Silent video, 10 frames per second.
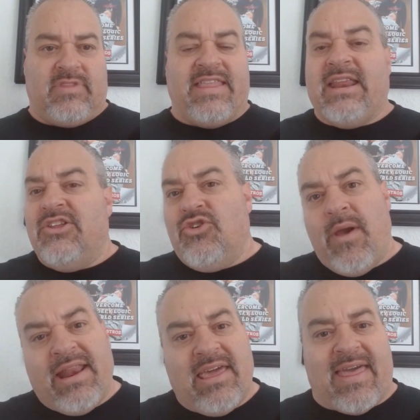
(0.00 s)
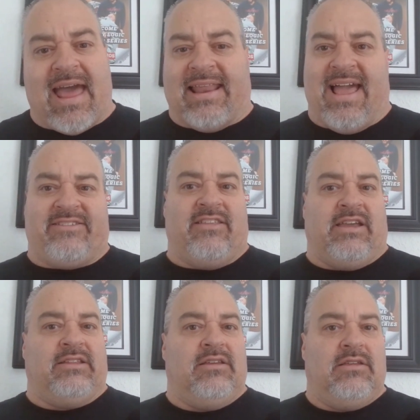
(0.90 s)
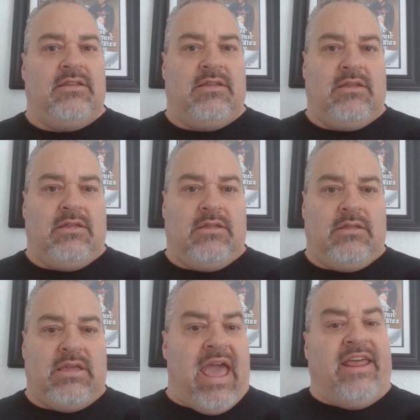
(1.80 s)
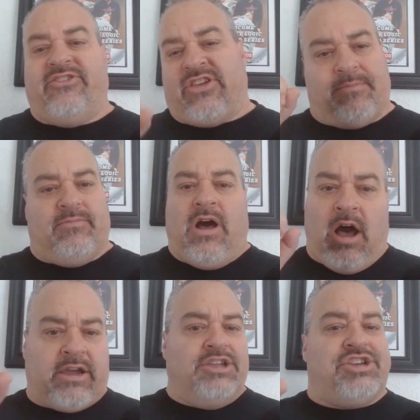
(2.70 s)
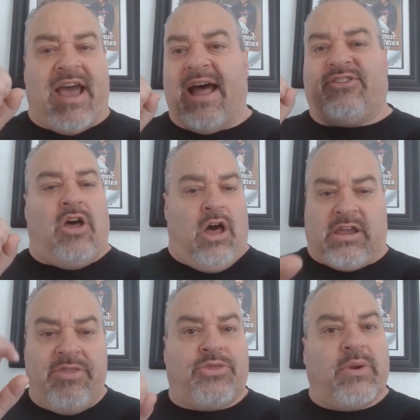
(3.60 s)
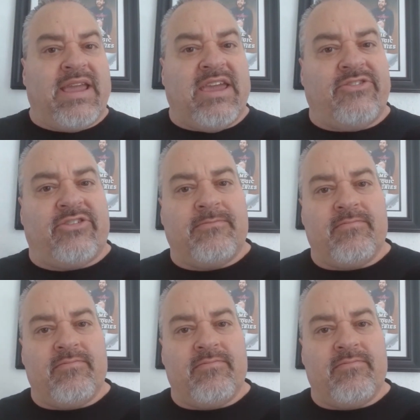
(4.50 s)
They didn't do any of that last night. And they just kept hucking shots, hucking threes.